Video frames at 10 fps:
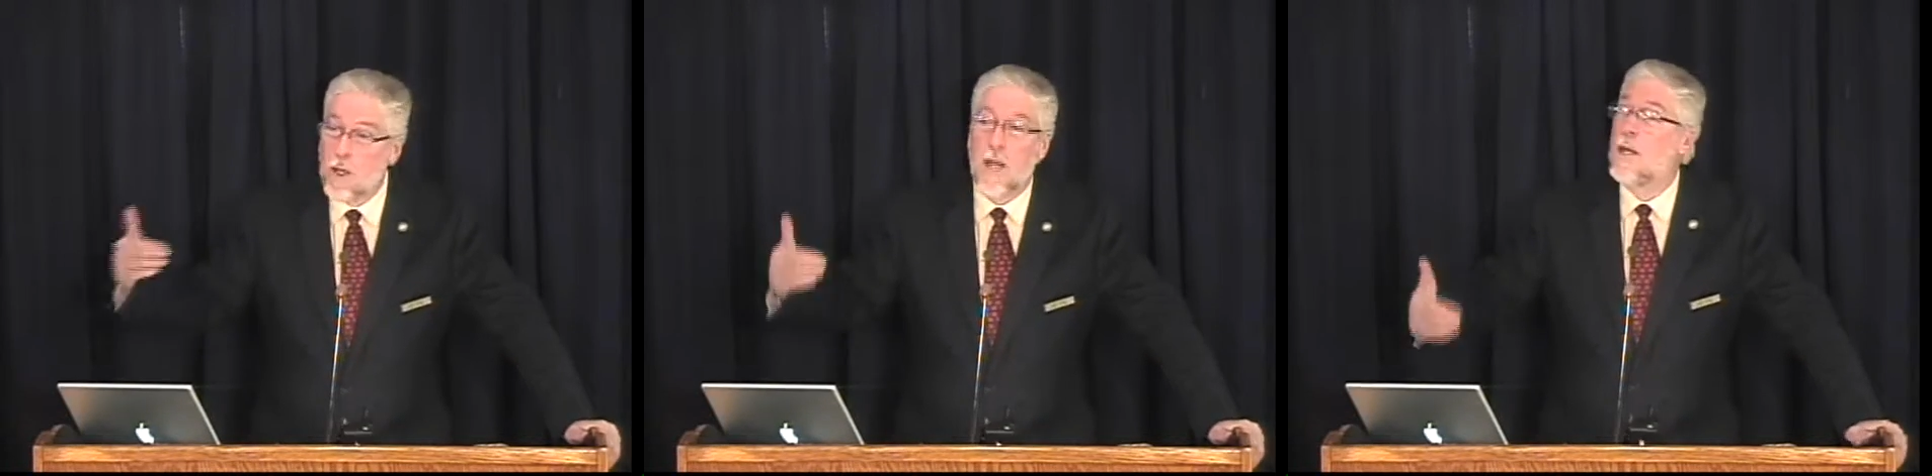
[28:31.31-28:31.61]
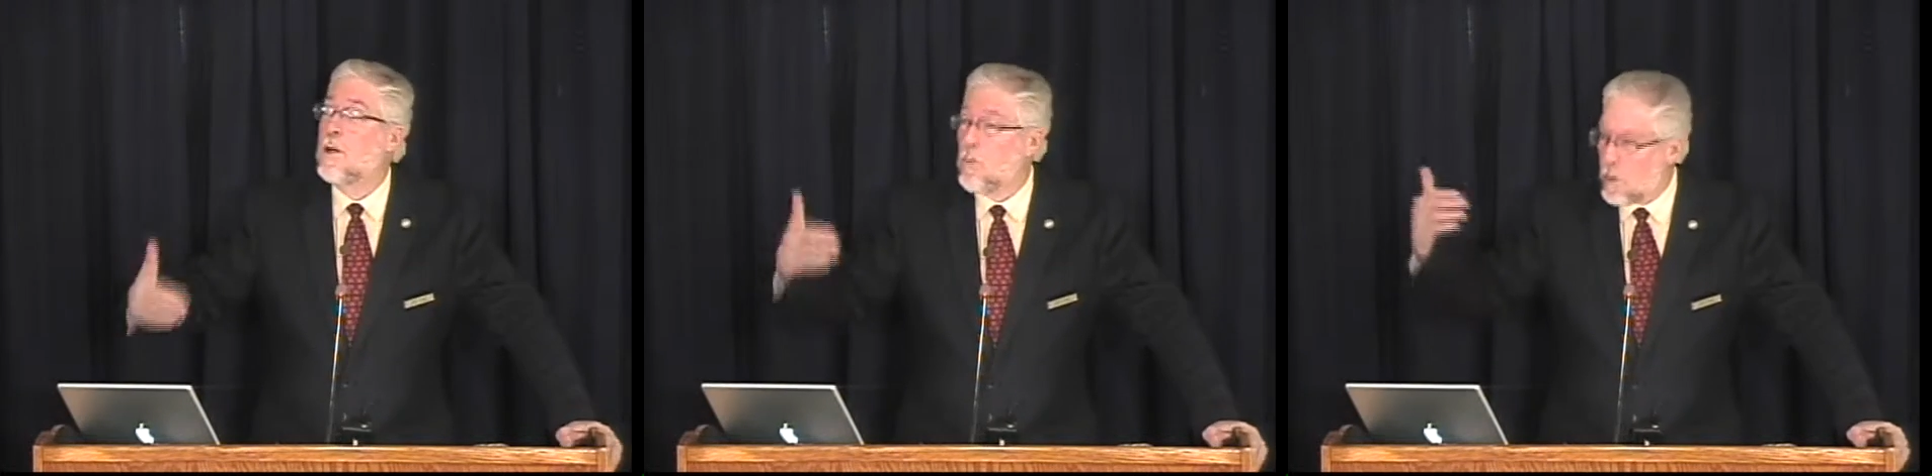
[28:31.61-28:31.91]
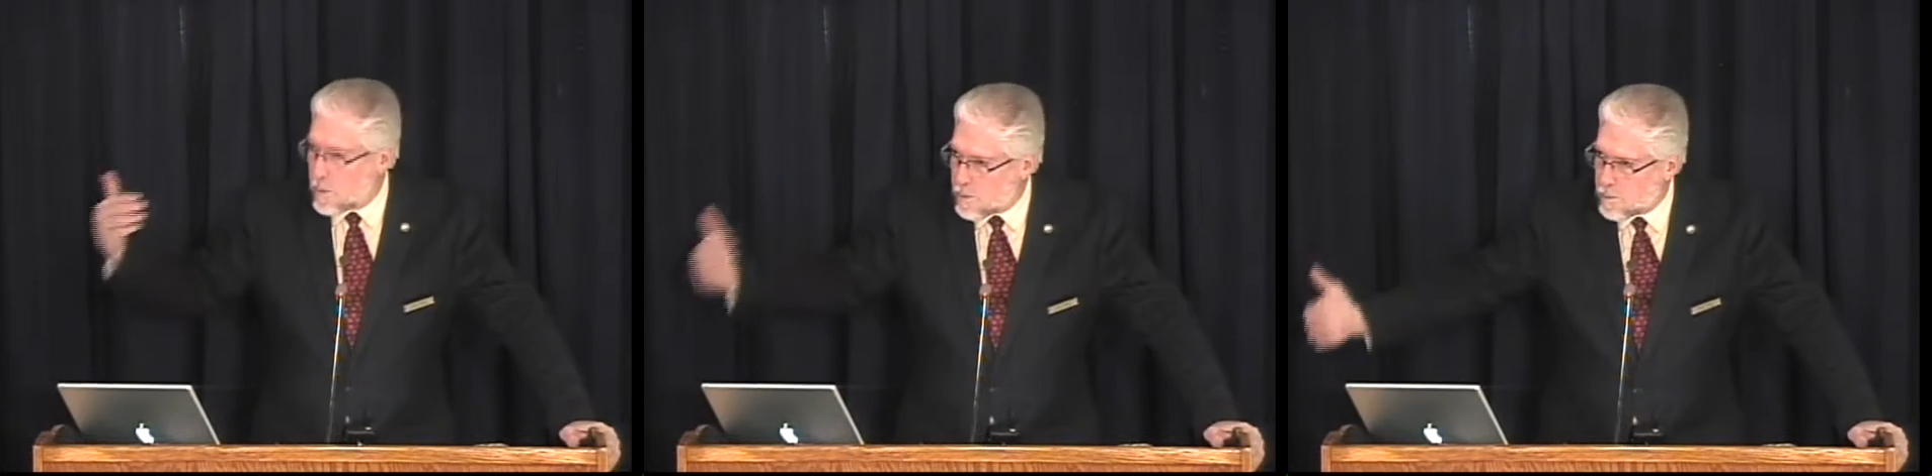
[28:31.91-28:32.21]
to end
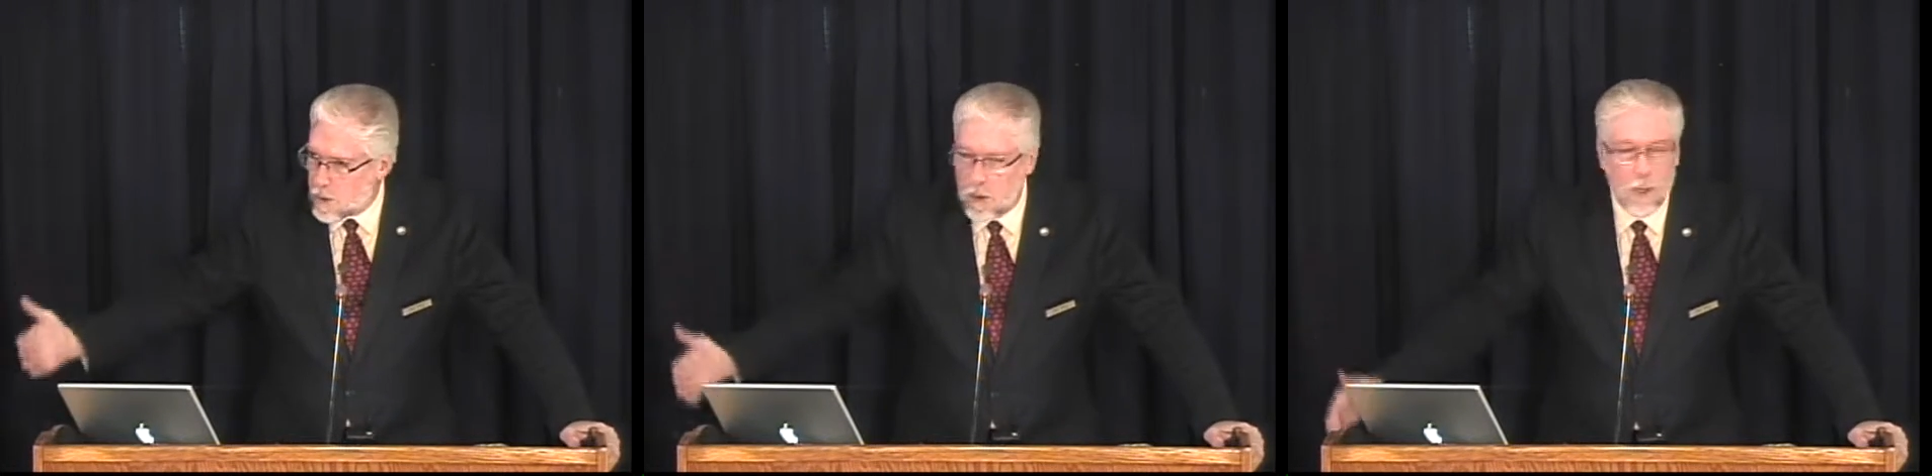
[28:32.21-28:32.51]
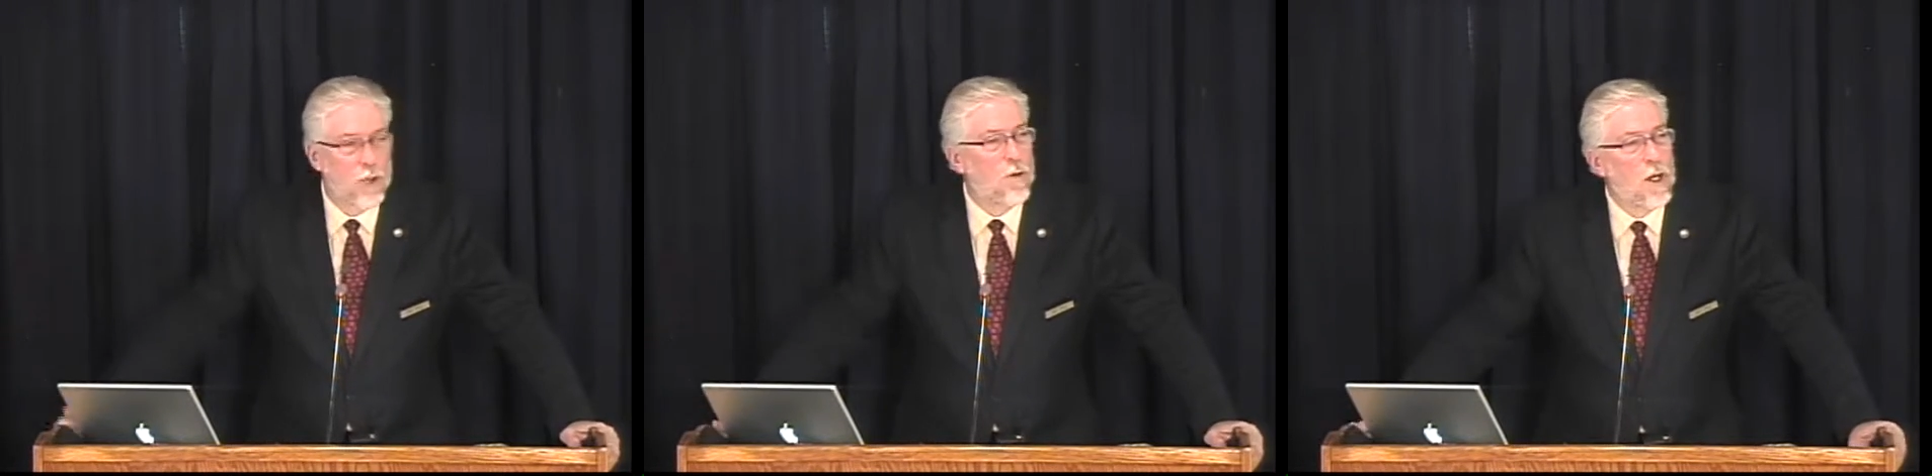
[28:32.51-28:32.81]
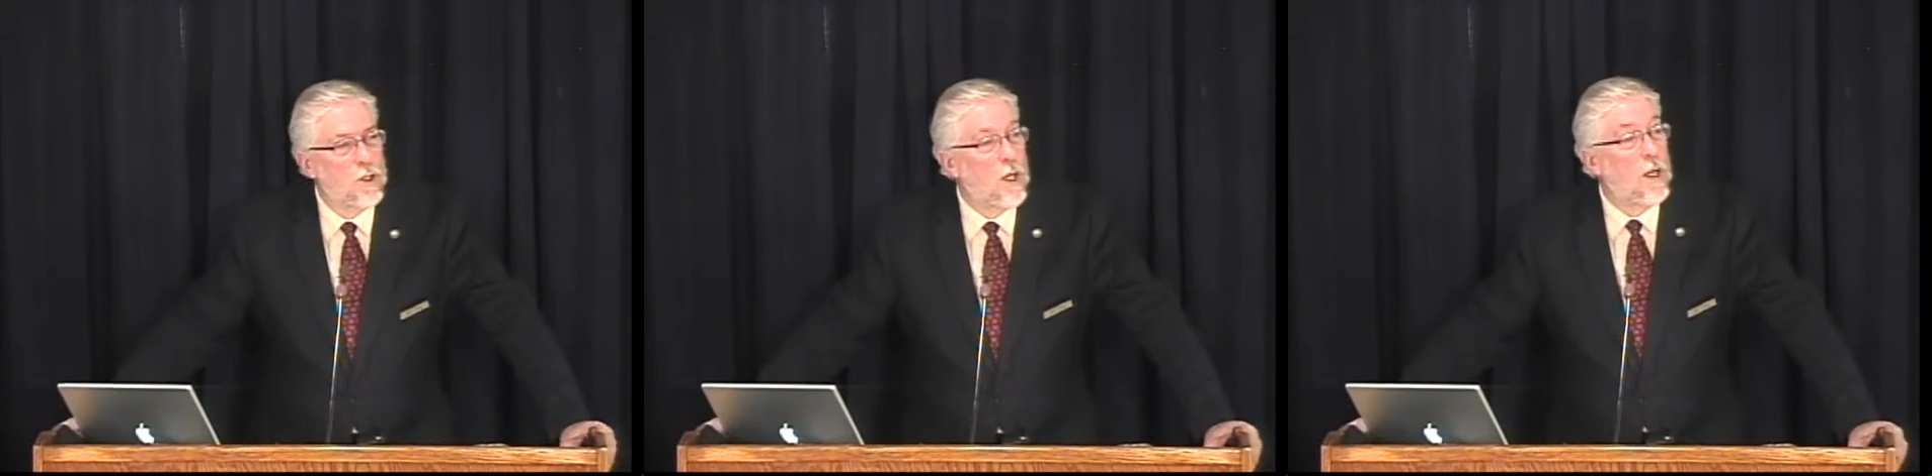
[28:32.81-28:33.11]
with their
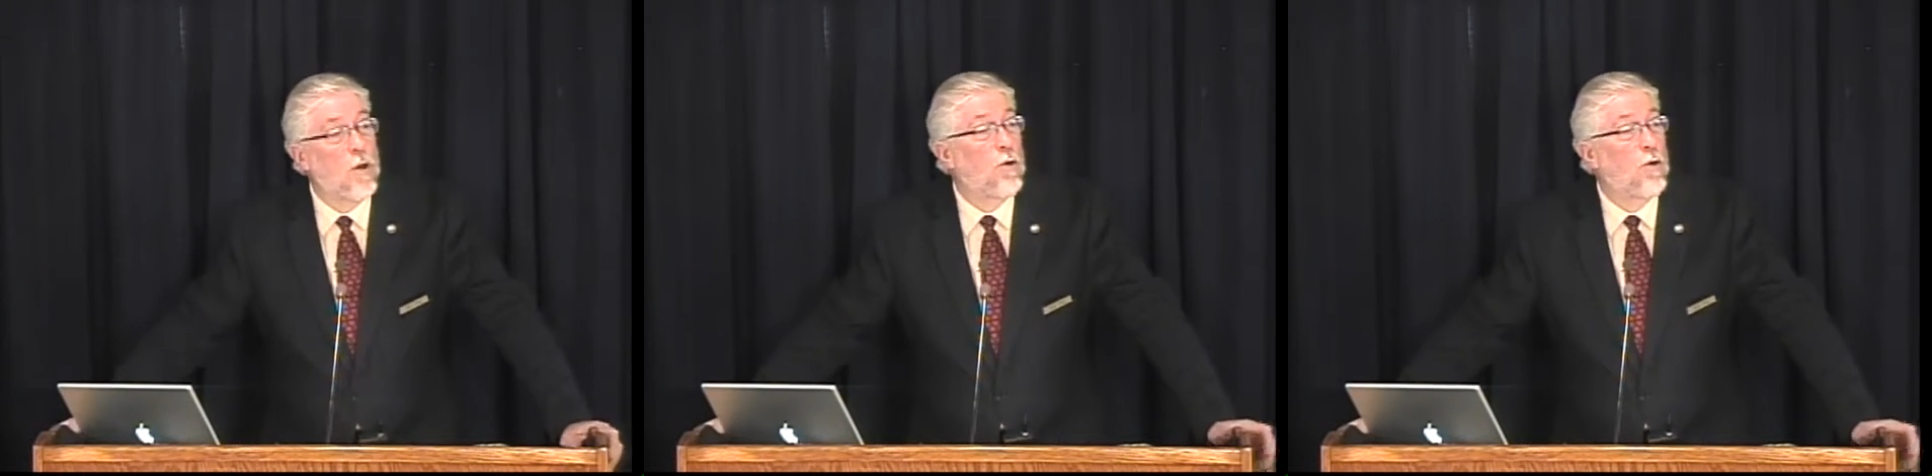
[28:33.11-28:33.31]
destruction and